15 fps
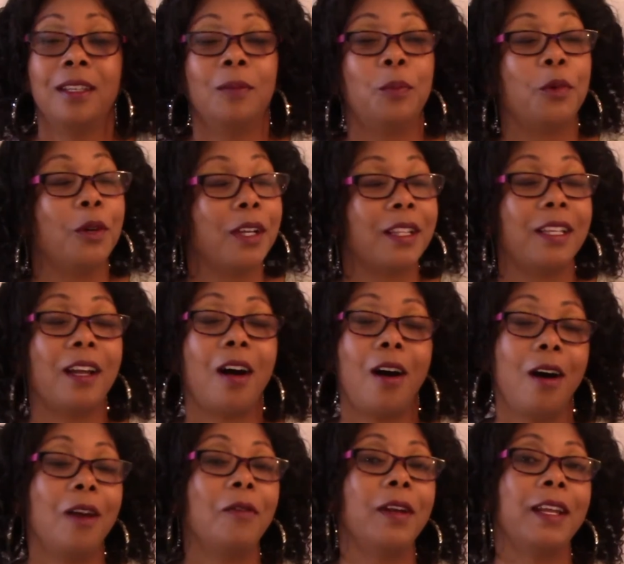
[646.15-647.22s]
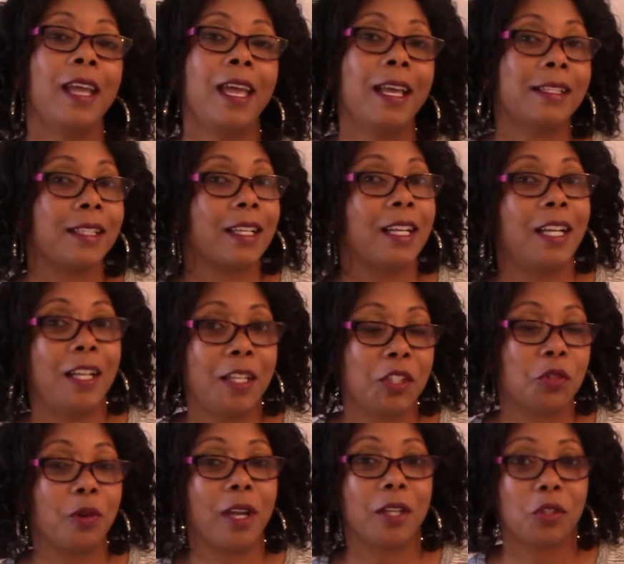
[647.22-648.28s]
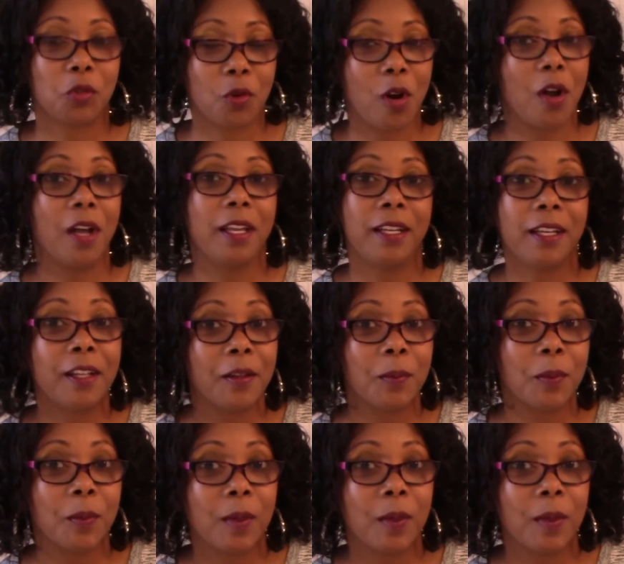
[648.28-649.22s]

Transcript: Brooklyn already has a contract drawn up